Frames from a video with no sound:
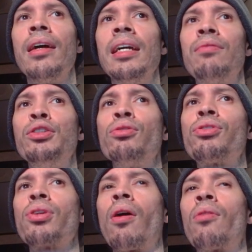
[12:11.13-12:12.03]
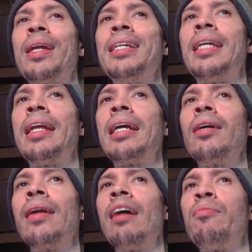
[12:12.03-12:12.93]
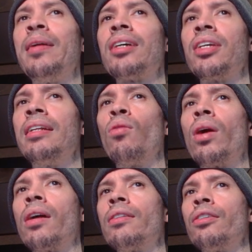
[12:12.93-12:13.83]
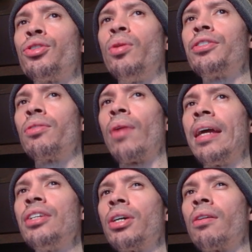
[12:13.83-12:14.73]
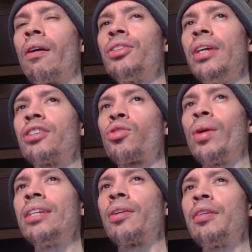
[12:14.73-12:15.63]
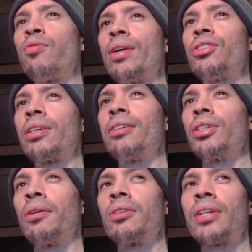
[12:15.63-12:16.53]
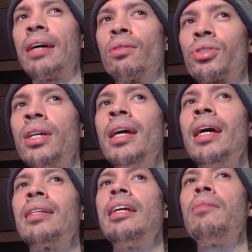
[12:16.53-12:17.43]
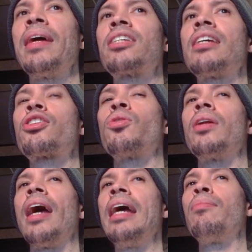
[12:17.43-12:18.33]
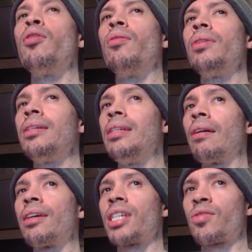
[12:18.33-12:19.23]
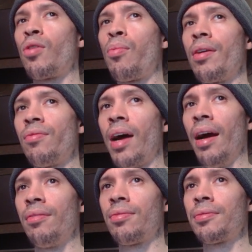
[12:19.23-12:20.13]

if users are already getting good FPS in the 100 to 200 range on RTX 40 series and older titles, then it makes sense to enable DLSS 4.5.